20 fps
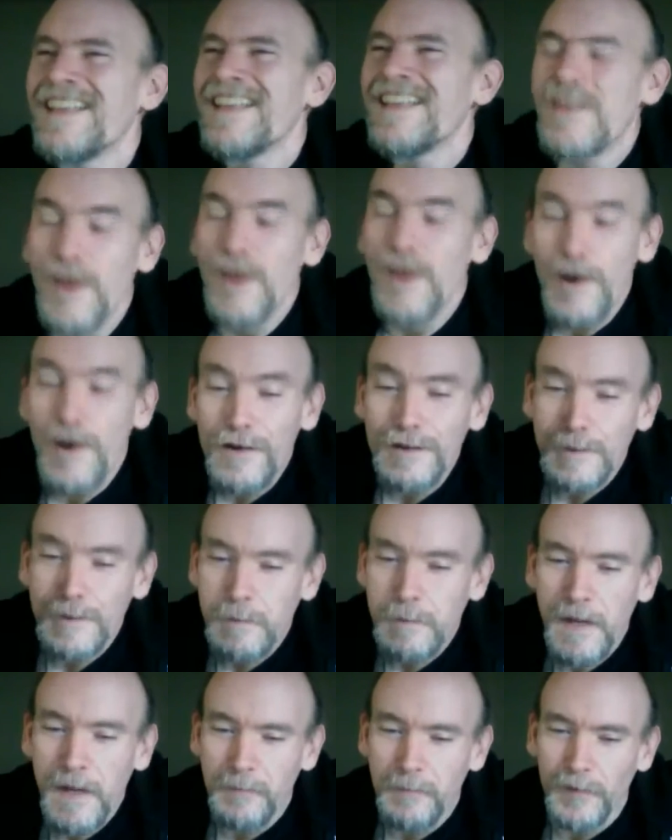those
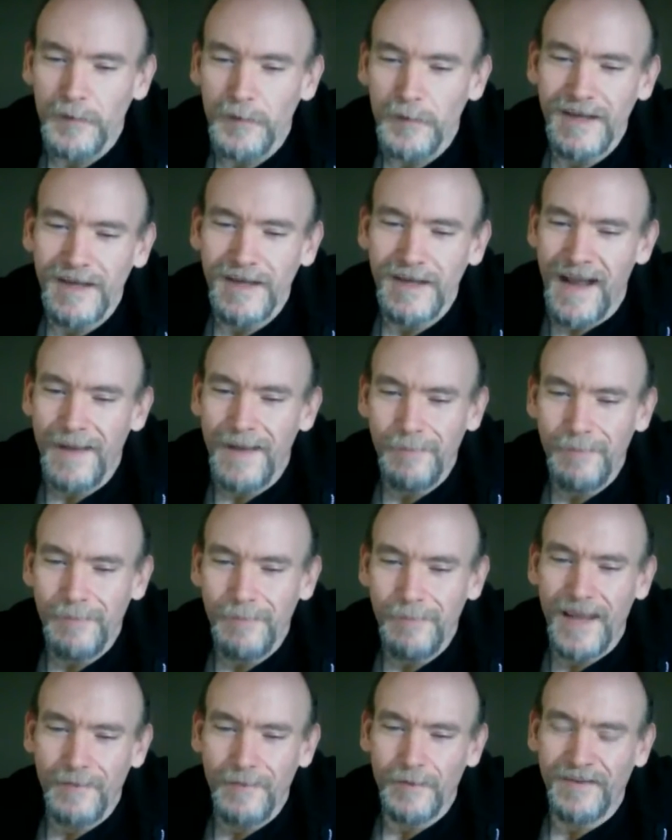people should not be
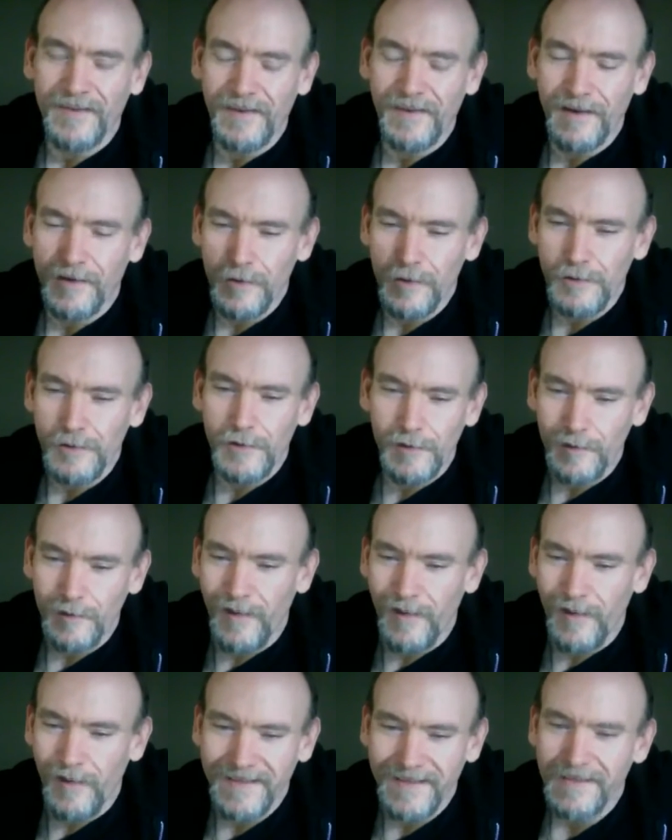able to Google
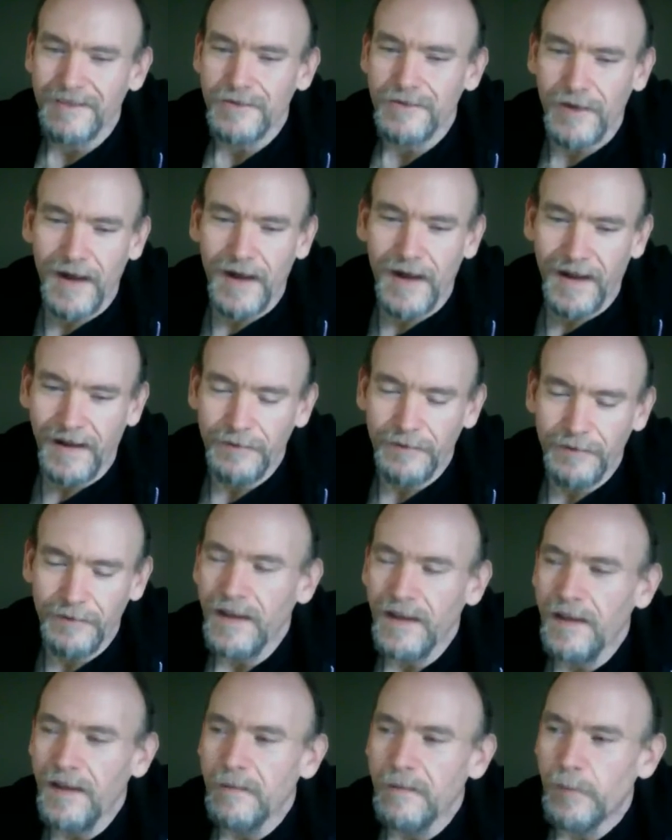Glass and drive.
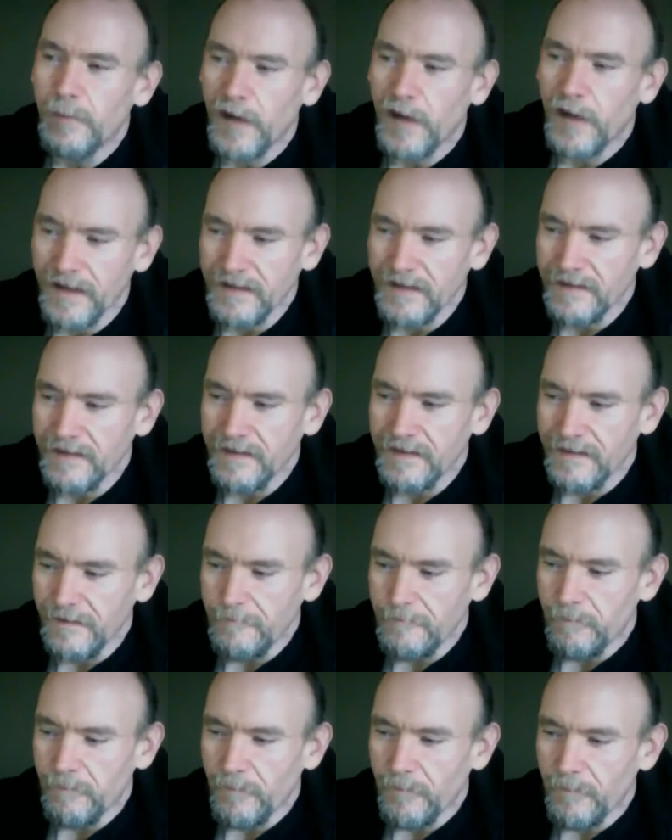But
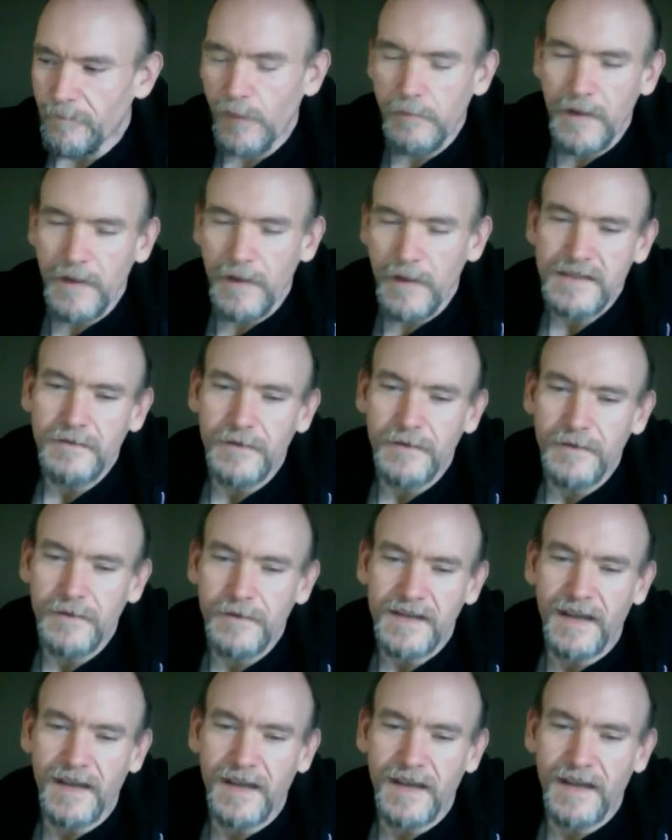for the rest of
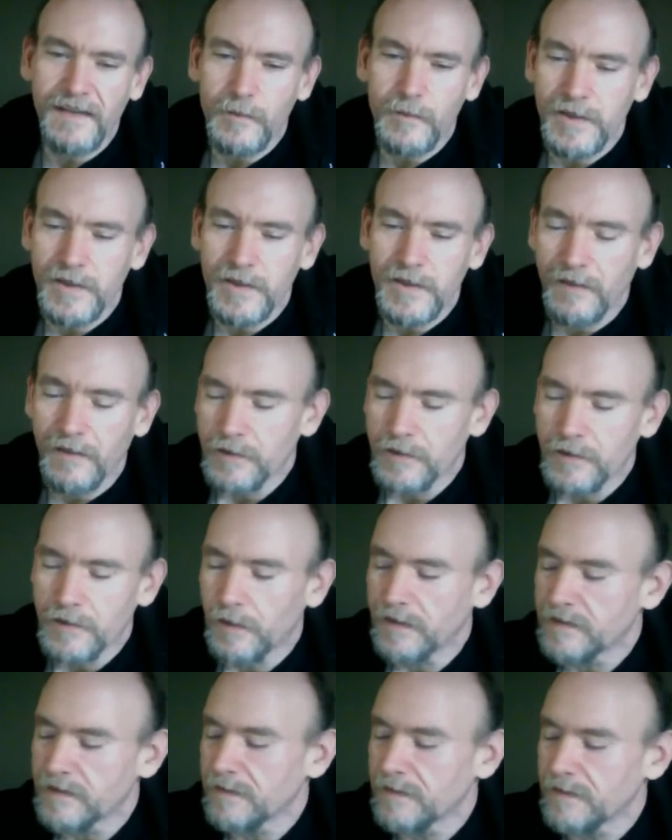us, I think we should have a
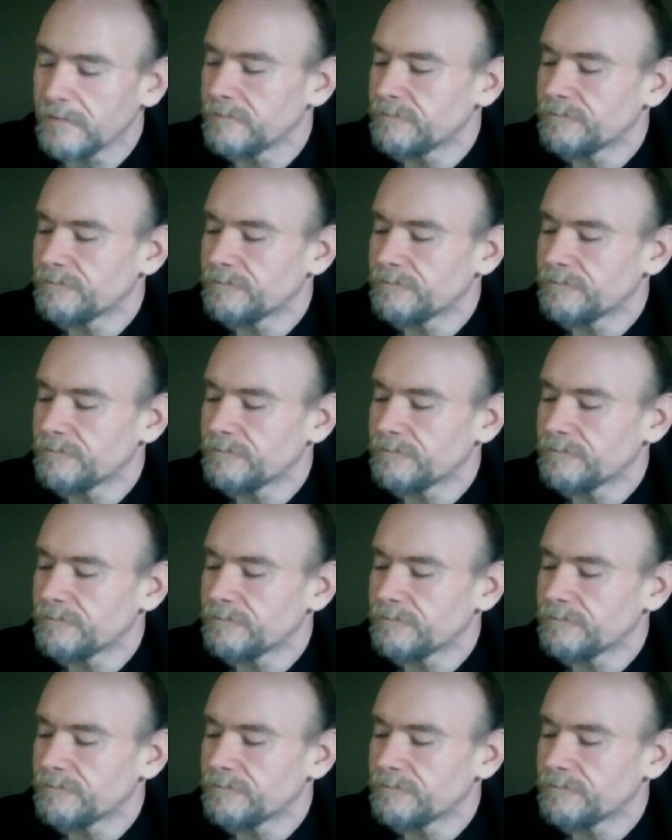choice.